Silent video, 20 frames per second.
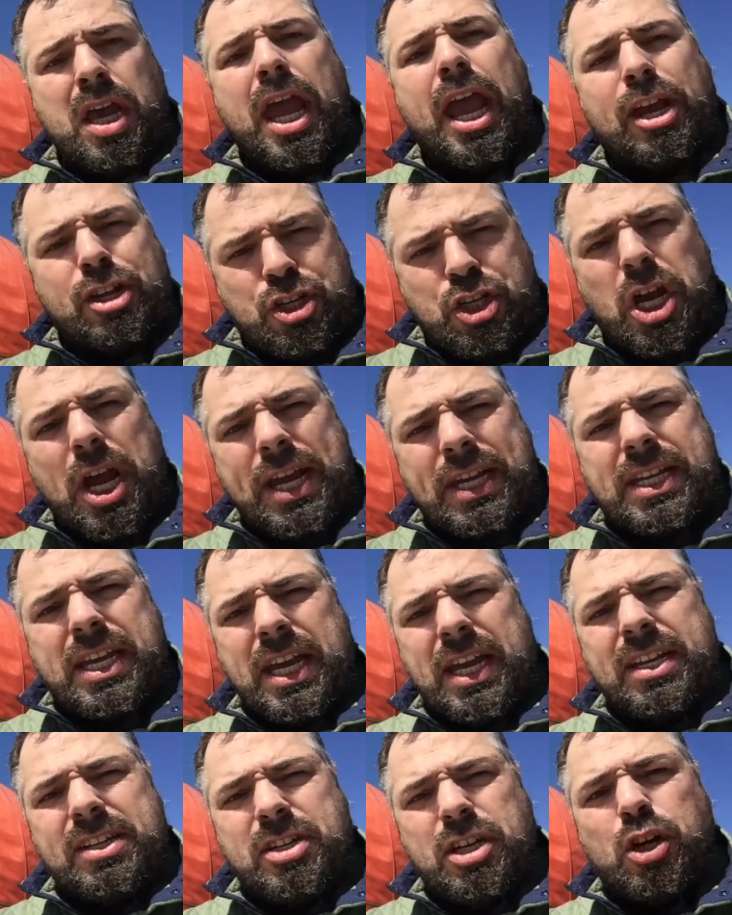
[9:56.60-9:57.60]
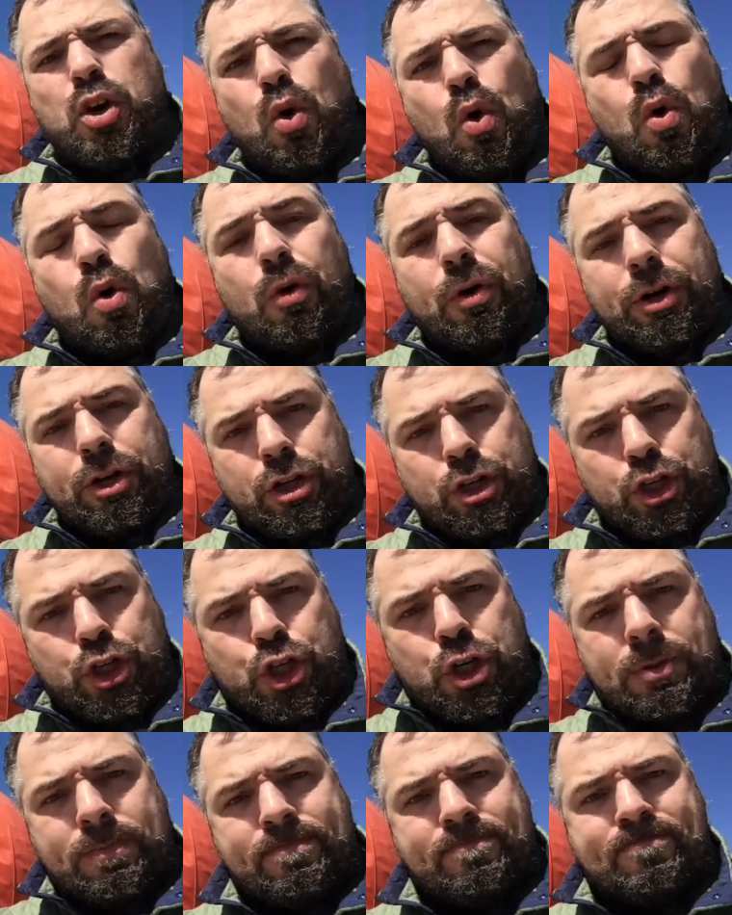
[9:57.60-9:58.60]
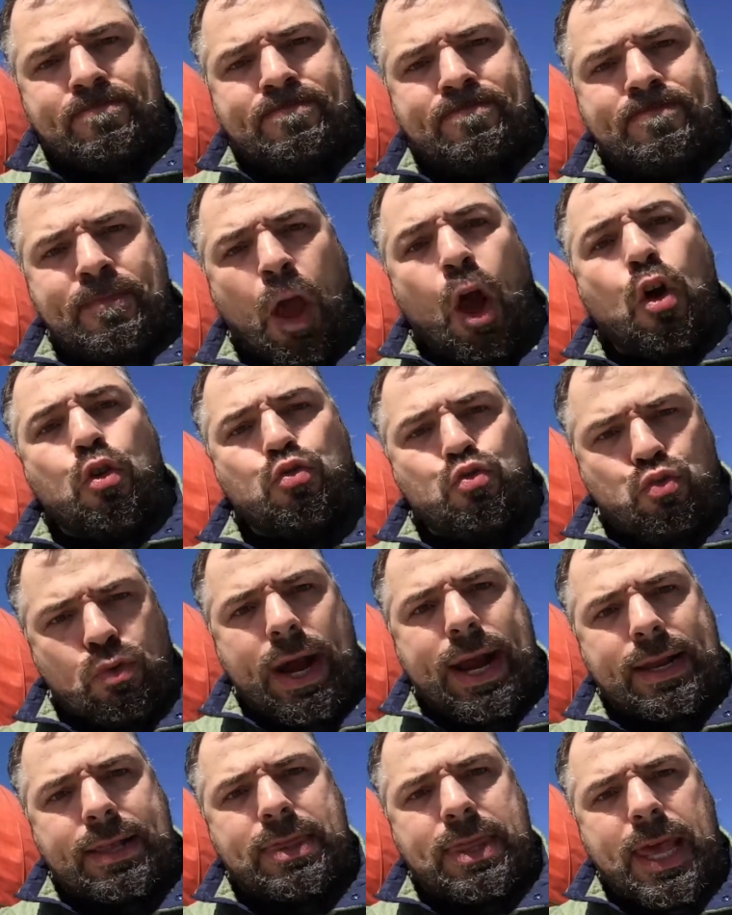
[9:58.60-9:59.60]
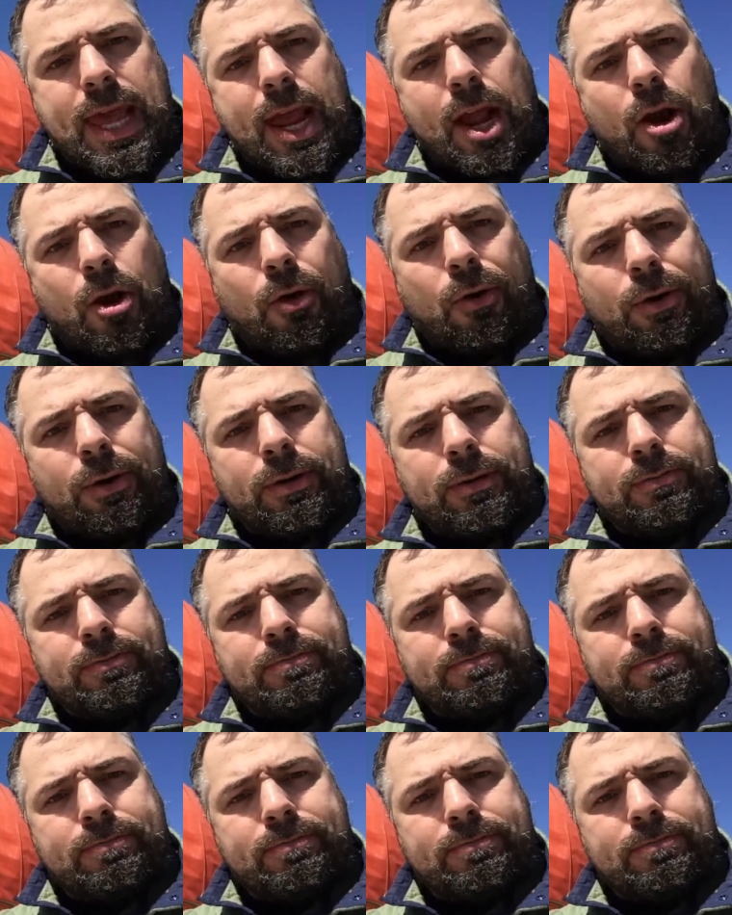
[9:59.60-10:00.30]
A gigantic orange. Right there.